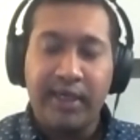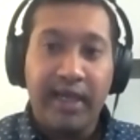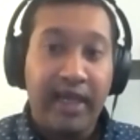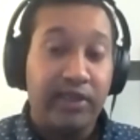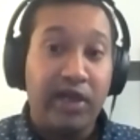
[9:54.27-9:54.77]

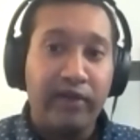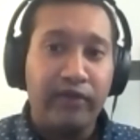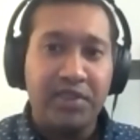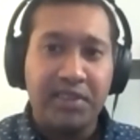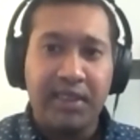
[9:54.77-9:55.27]
and
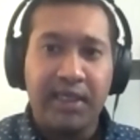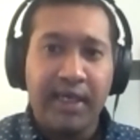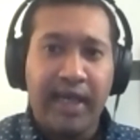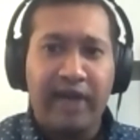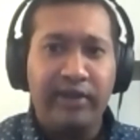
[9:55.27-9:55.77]
conversely,
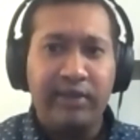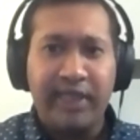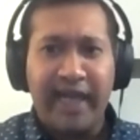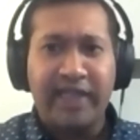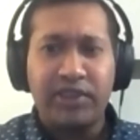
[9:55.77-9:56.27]
how you can
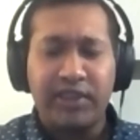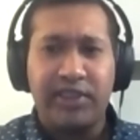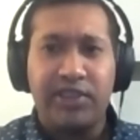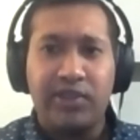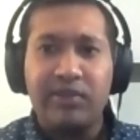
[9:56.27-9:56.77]
actually
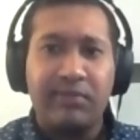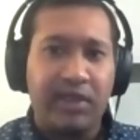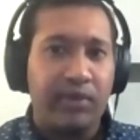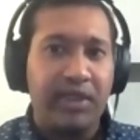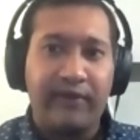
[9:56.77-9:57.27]
do something
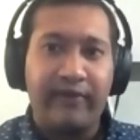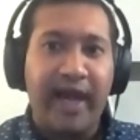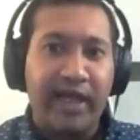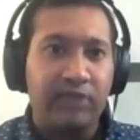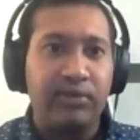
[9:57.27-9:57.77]
really
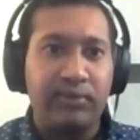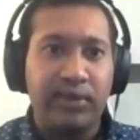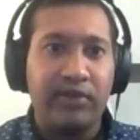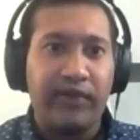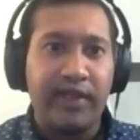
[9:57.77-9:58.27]
valuable with
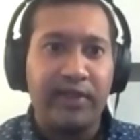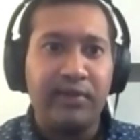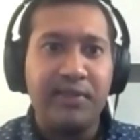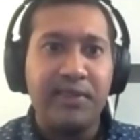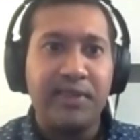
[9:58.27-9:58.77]
those
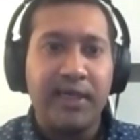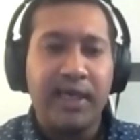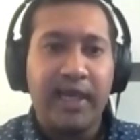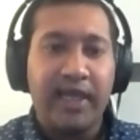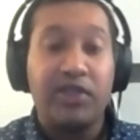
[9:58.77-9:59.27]
vehicles
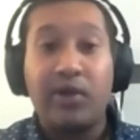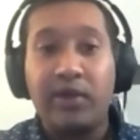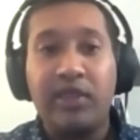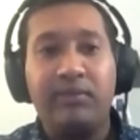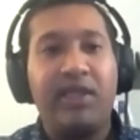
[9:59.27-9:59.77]
and
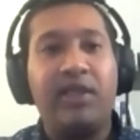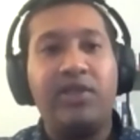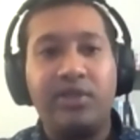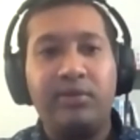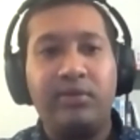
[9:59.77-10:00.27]
turn them
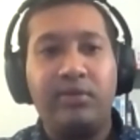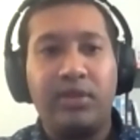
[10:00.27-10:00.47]
into